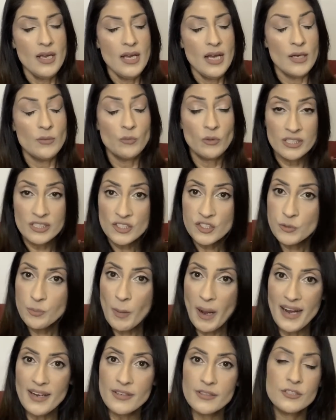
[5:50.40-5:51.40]
And we're
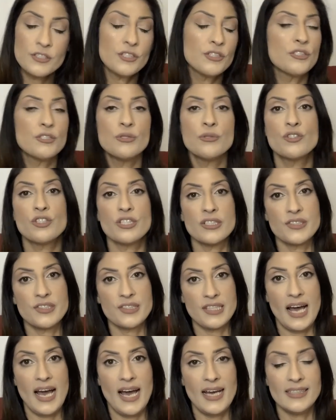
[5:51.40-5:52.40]
inspired to do just
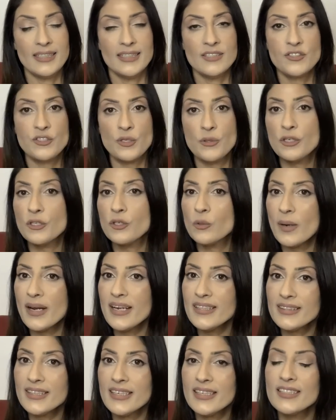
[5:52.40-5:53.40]
that. And so the
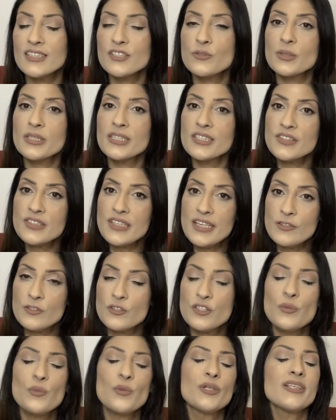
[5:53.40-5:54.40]
great thing is with this
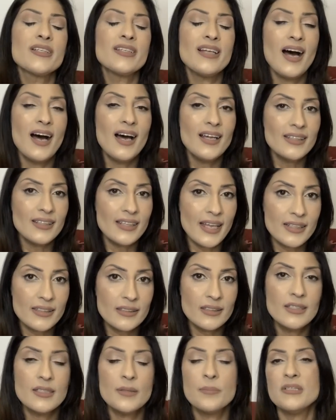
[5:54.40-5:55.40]
energy, we're not
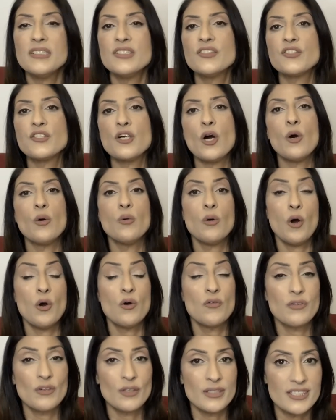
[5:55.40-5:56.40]
likely to be so
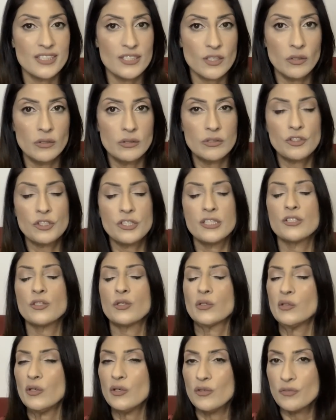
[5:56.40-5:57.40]
overindulgent
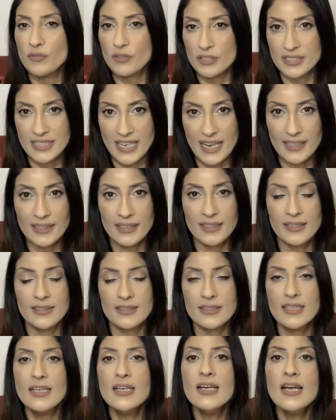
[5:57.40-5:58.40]
or
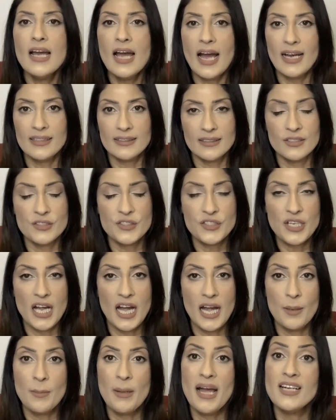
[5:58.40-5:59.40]
overdecadent at this
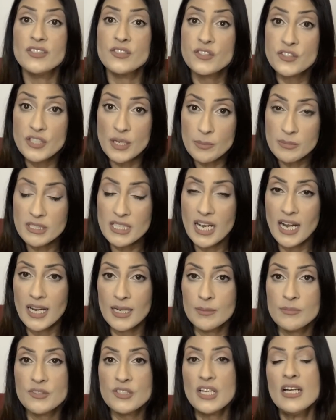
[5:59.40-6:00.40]
time as
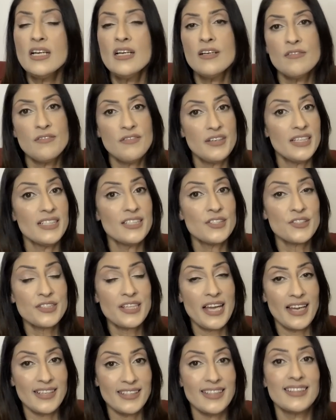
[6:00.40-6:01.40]
sometimes Venus
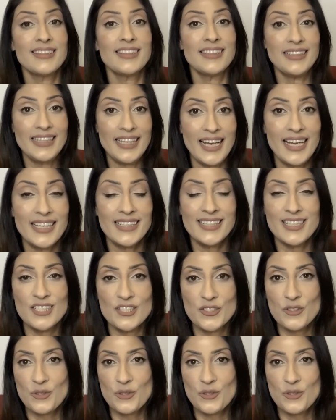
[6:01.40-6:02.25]
can incline us